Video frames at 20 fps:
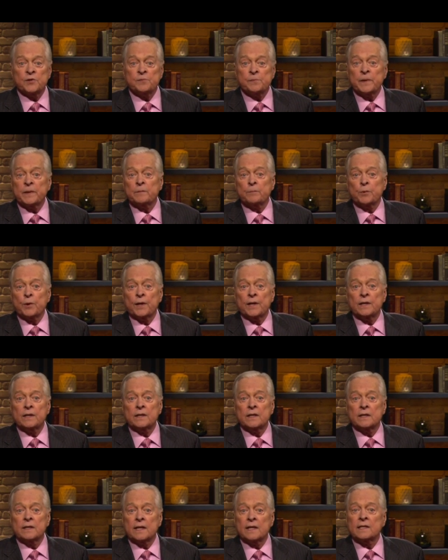big break
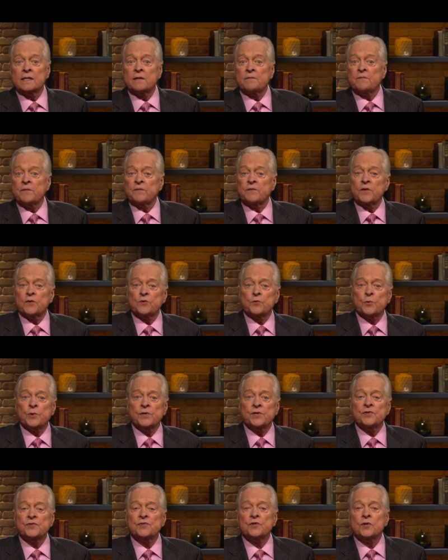in
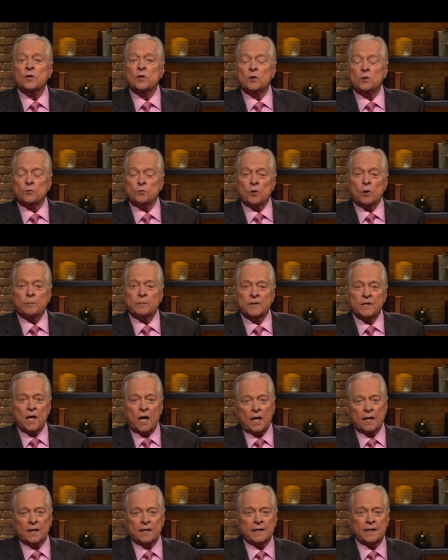1953's Roman
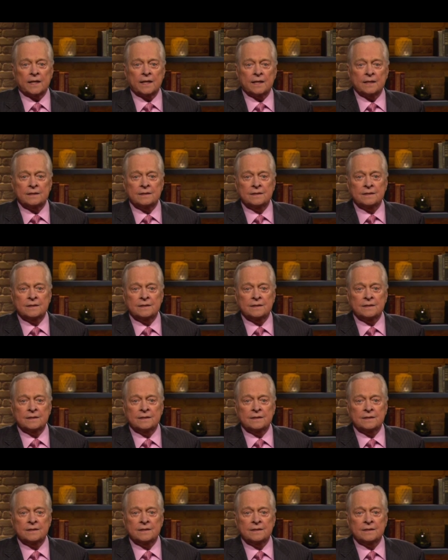Holiday.